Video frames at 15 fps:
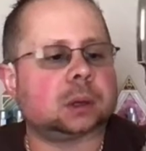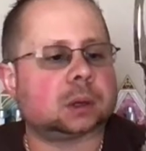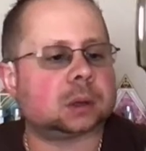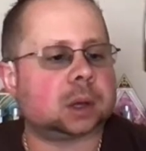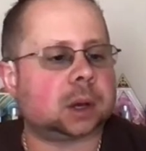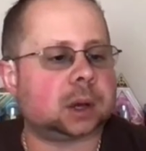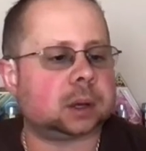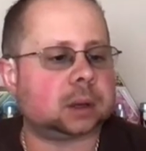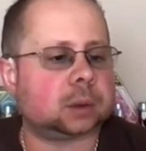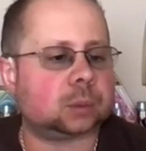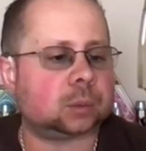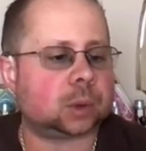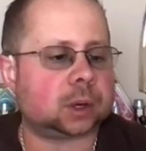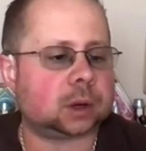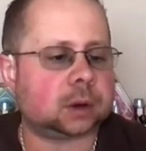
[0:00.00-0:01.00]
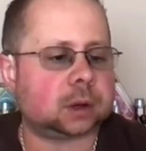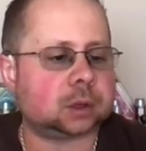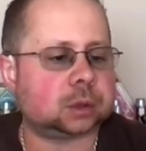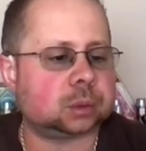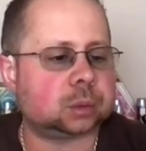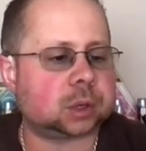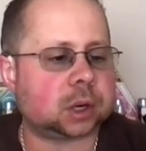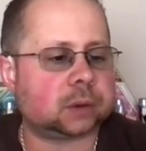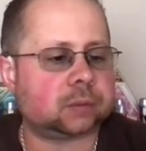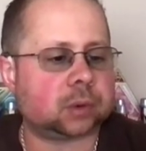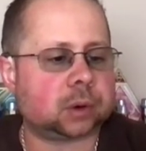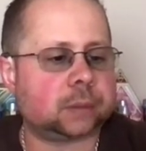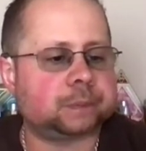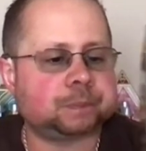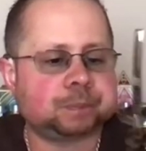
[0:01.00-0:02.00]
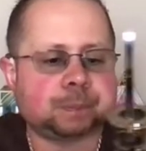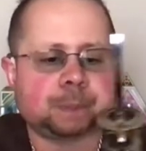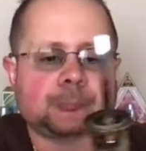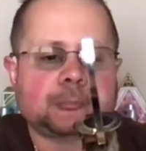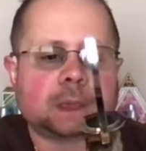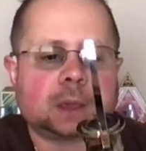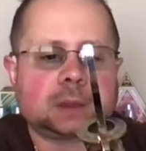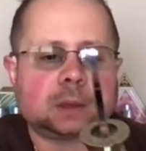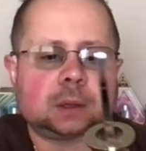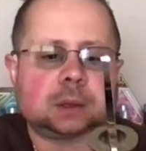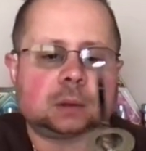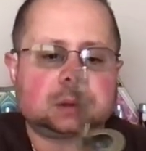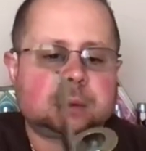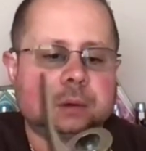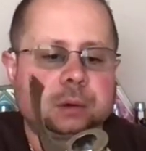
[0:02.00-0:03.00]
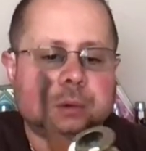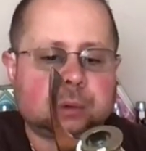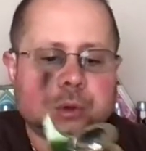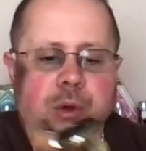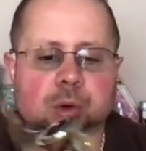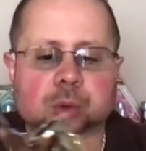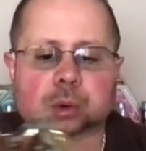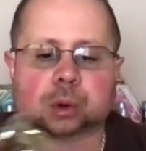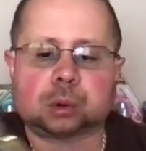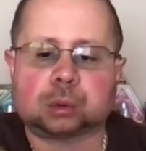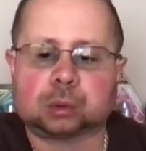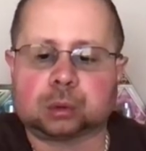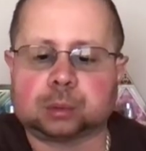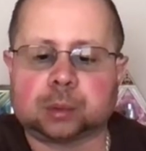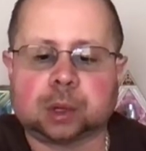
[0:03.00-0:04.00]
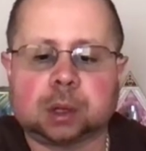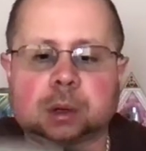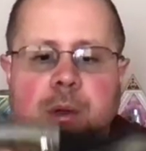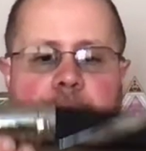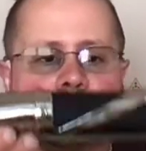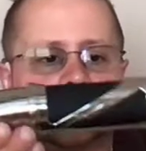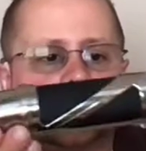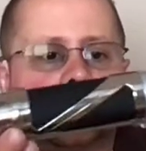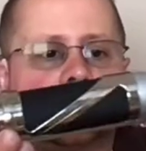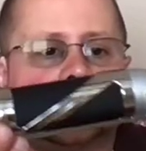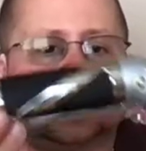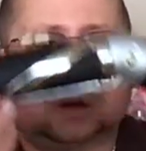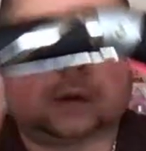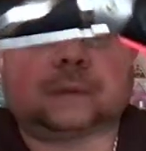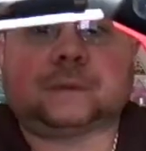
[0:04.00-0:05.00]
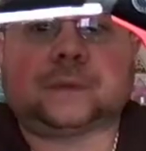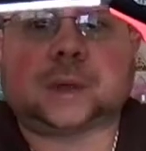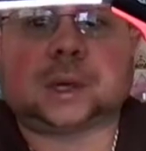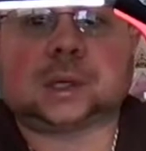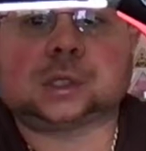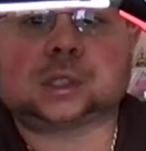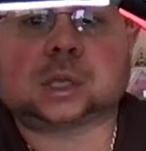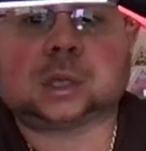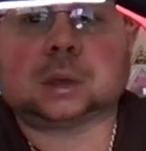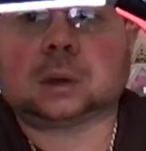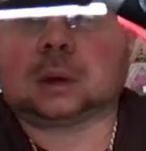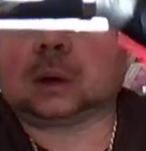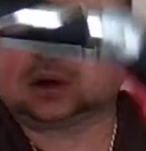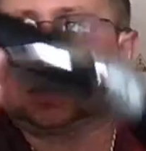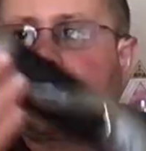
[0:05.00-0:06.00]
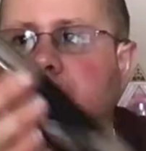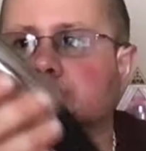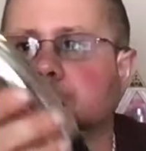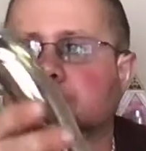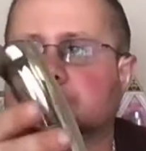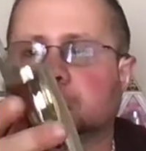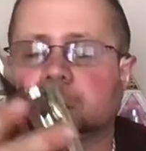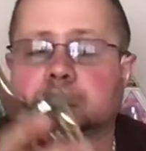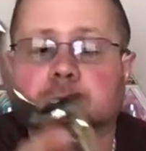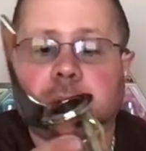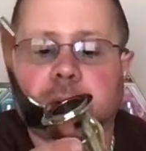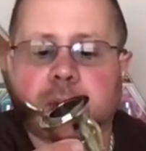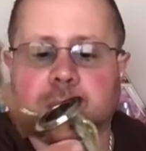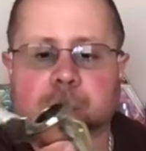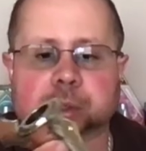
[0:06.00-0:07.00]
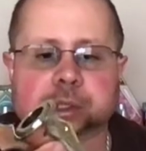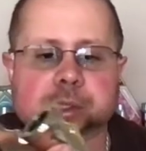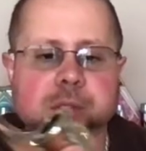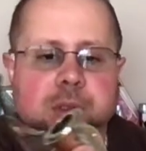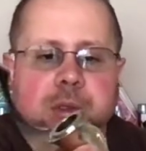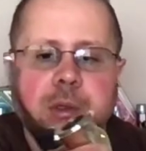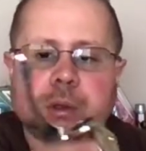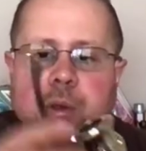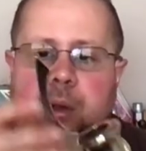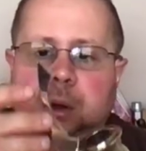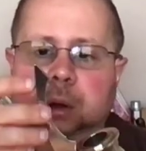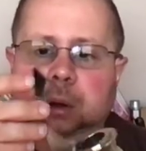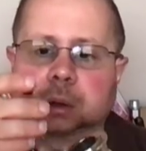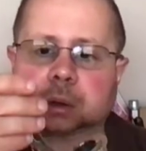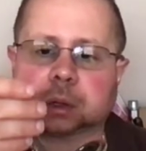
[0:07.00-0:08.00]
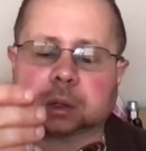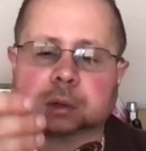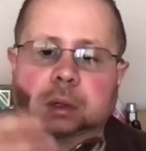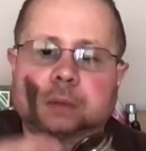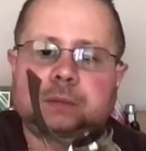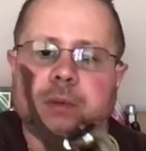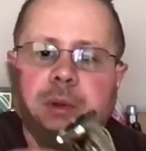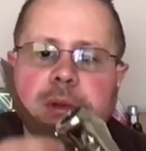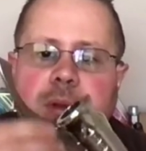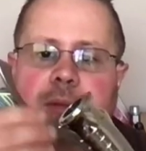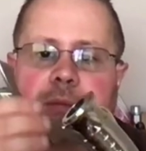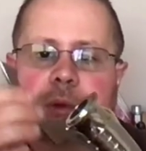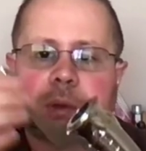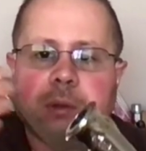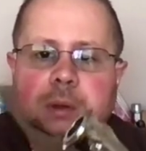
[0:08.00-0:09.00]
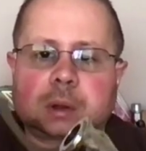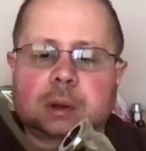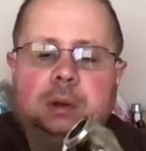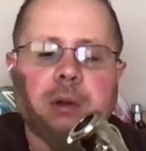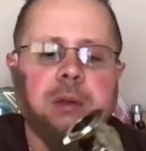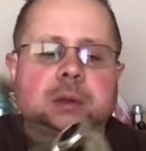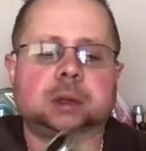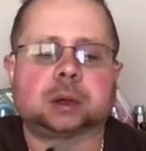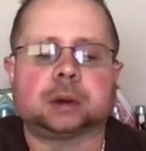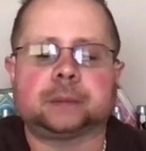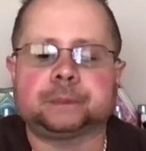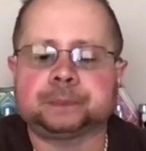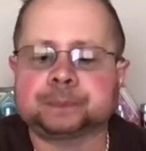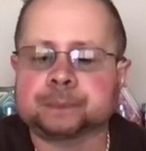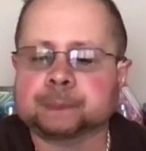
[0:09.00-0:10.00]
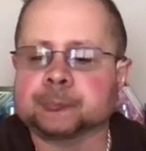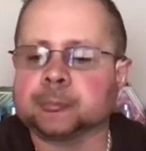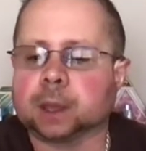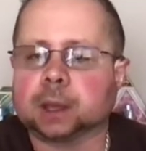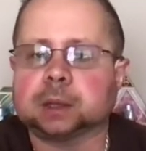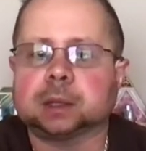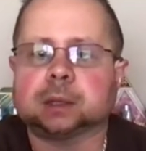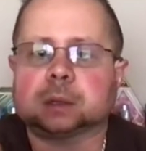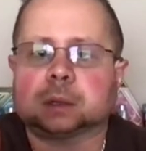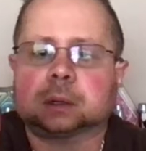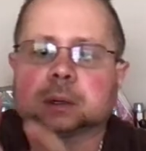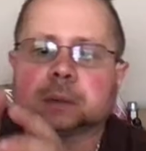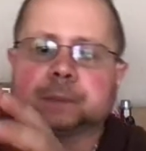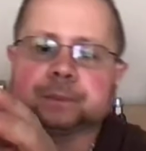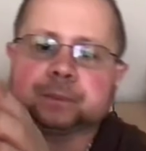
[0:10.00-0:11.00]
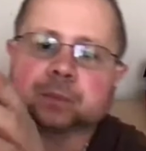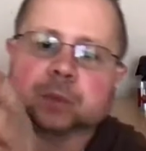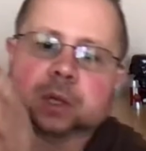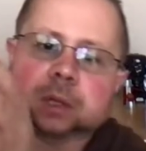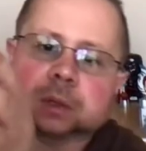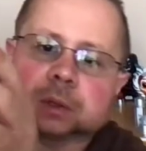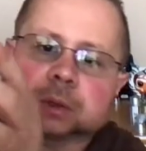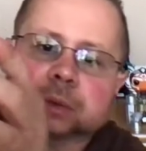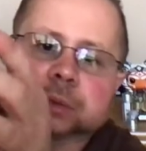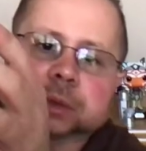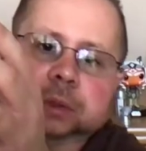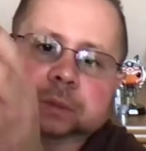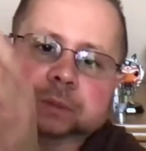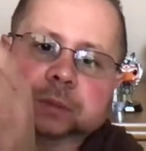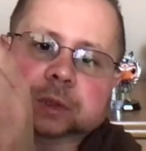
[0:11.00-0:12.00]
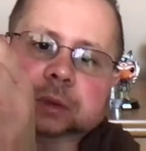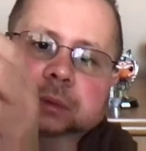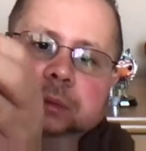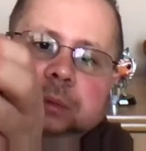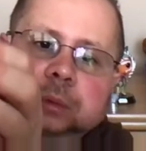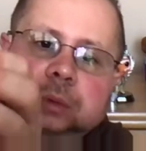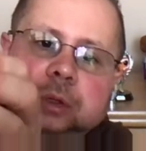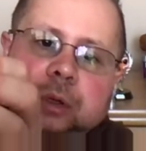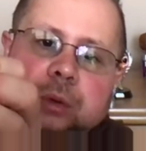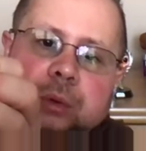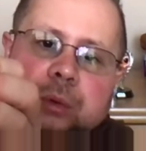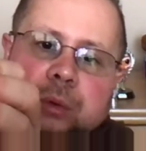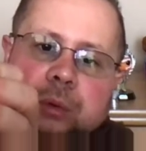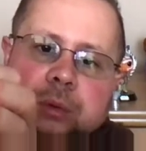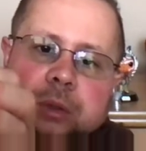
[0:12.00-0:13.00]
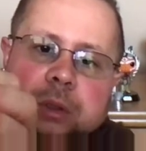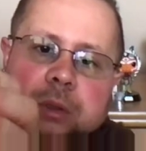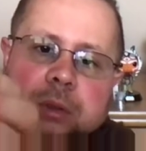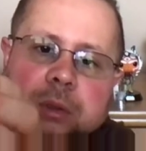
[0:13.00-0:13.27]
a lot and whatever and do whatever. And then the chrome finishing on it, and then of course the claw. I love the claw on there, and then the little gold